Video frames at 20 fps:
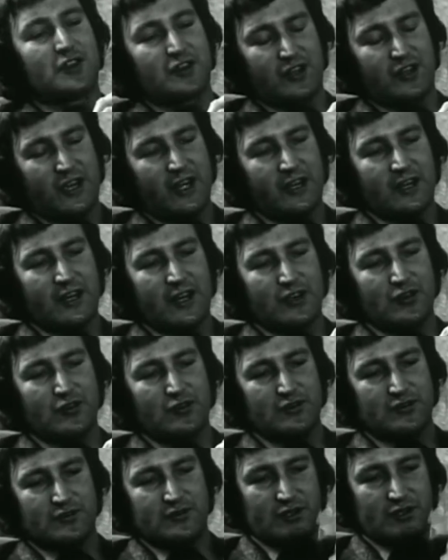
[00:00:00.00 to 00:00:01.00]
Dr. King, now
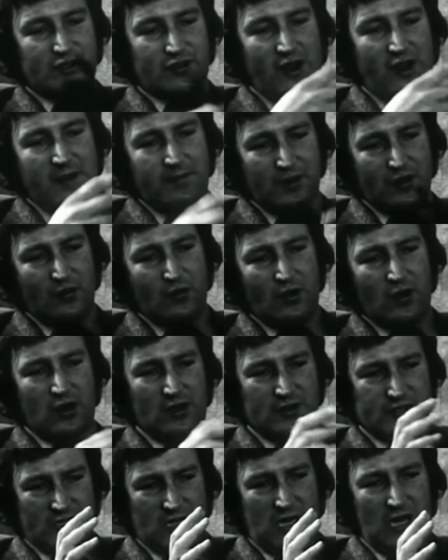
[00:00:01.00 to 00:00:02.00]
you're describing the
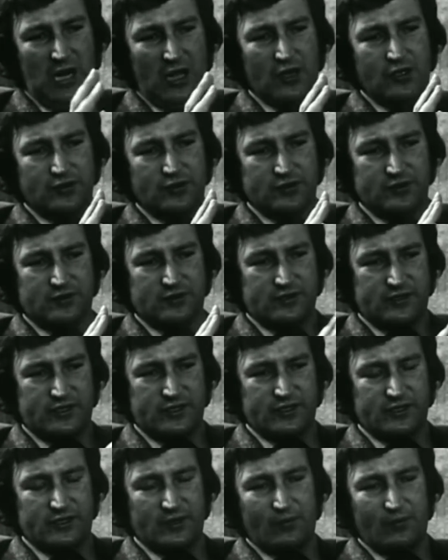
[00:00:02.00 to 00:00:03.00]
world as a closed
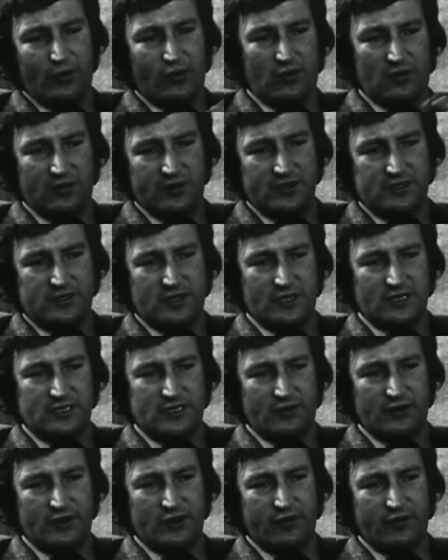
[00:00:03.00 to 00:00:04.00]
system where all these
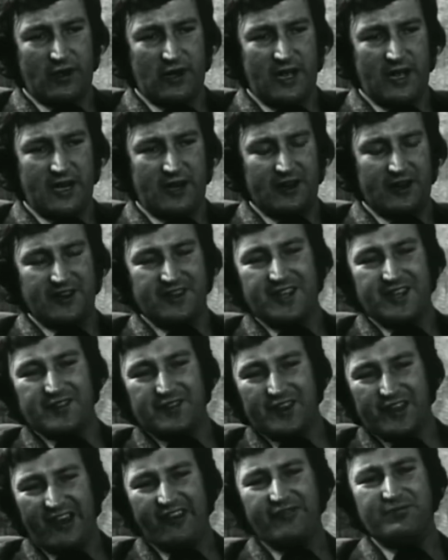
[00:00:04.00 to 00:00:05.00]
things are interrelated, and
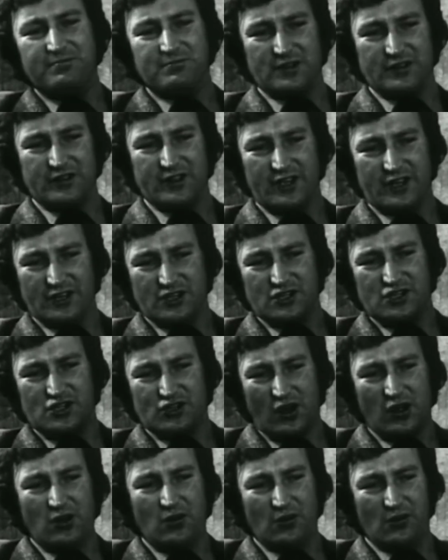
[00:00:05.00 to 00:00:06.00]
yet the government, the
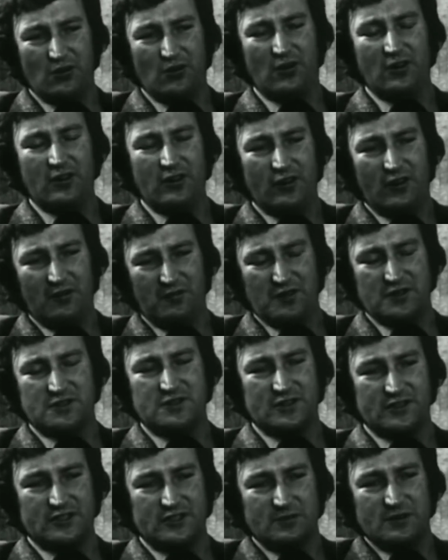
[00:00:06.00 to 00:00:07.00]
control of the
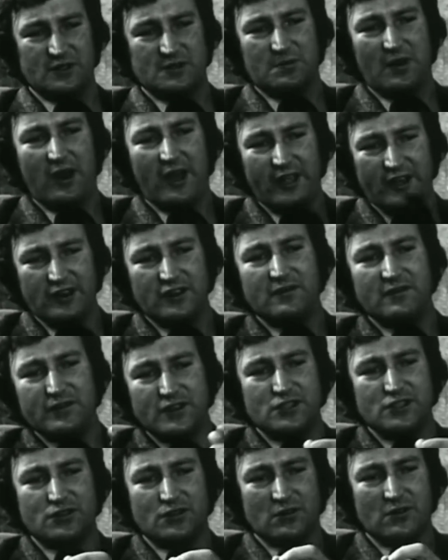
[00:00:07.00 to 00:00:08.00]
system is by
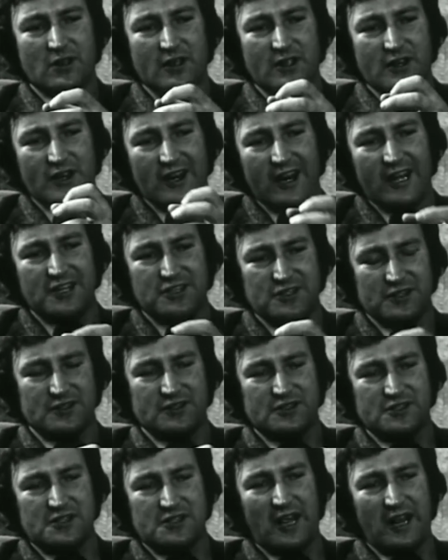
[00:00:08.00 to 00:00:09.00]
individual
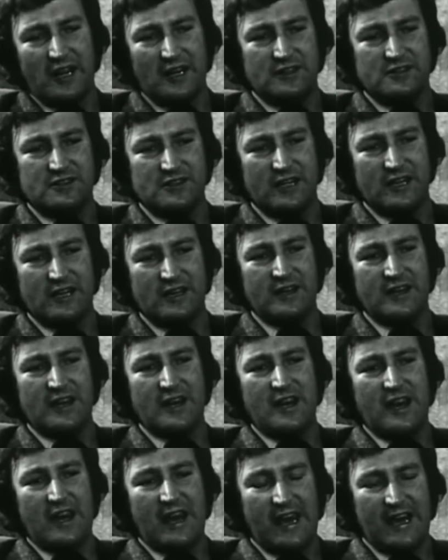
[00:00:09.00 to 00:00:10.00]
nation states. Now,
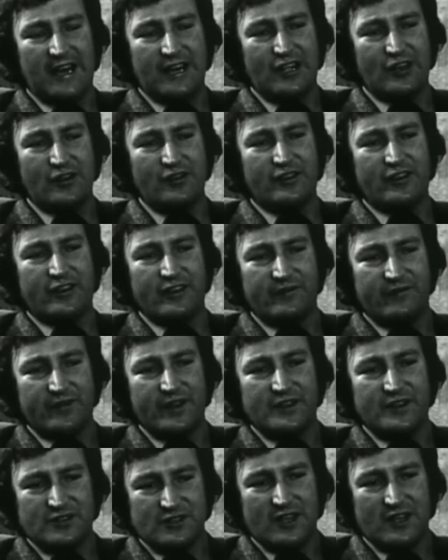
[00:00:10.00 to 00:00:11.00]
how do you
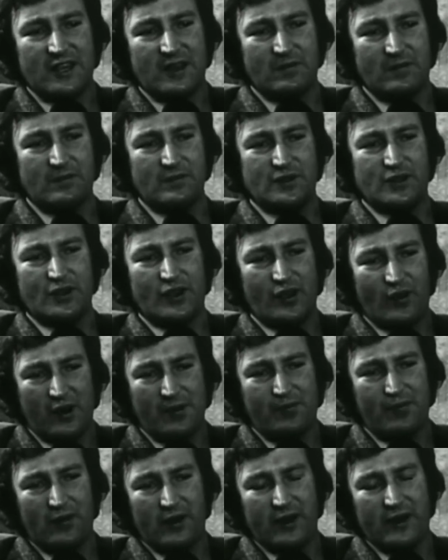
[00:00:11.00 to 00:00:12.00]
convince them to
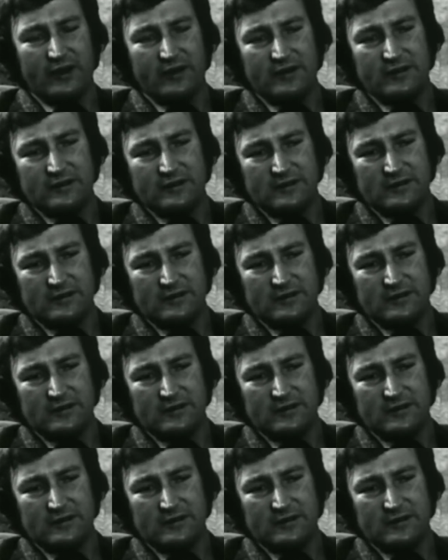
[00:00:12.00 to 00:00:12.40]
cooperate?